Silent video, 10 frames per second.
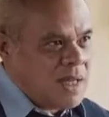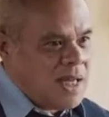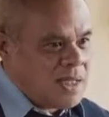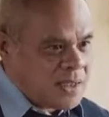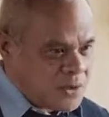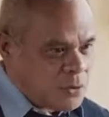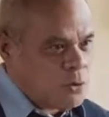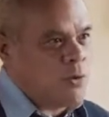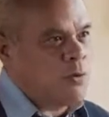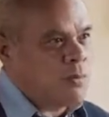And it's
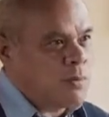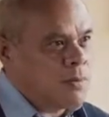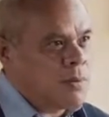through